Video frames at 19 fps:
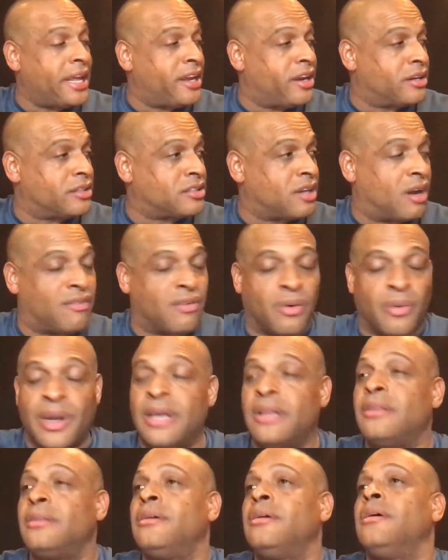that year's over
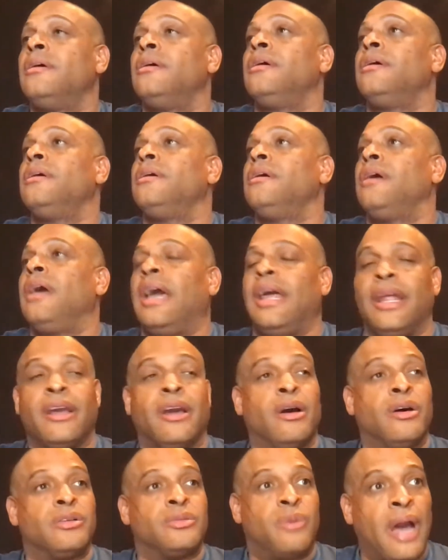with. And it
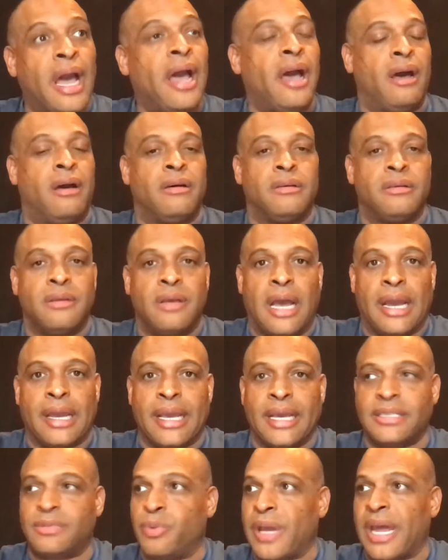goes, wow.
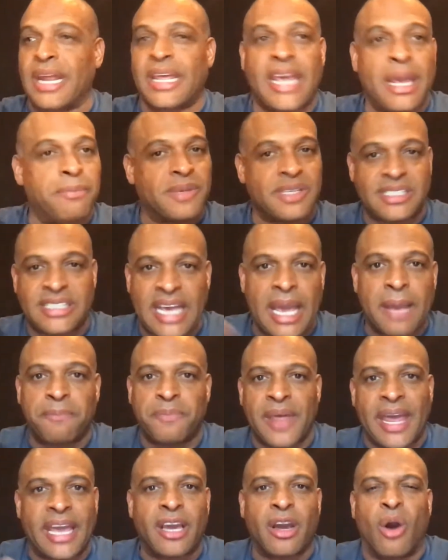I guess we got to keep the
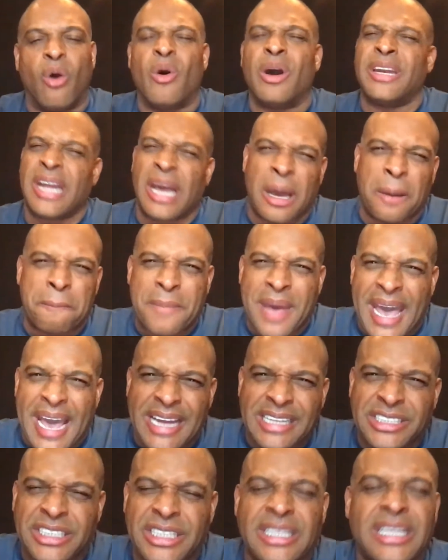same thing going. Now
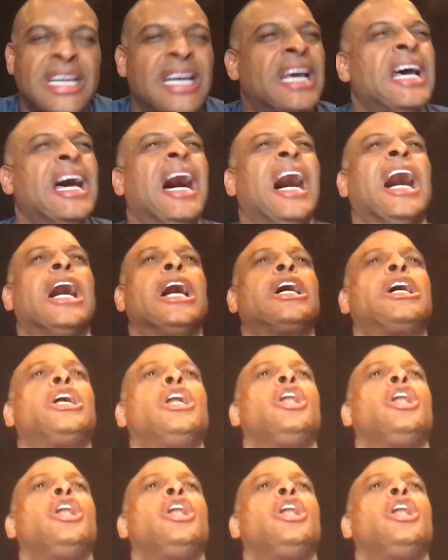imagine a